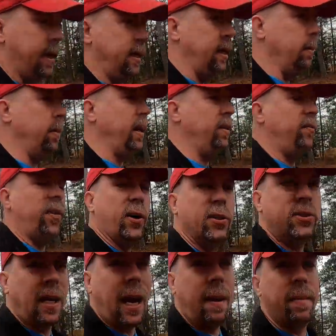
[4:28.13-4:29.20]
and it'll be the
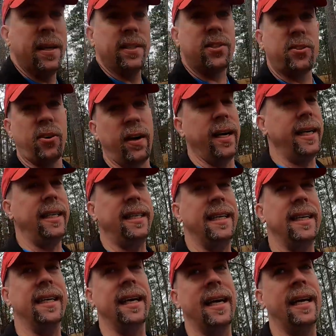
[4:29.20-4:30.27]
first time it's cranked
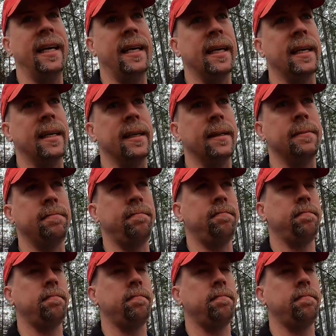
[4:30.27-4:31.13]
in a, uh,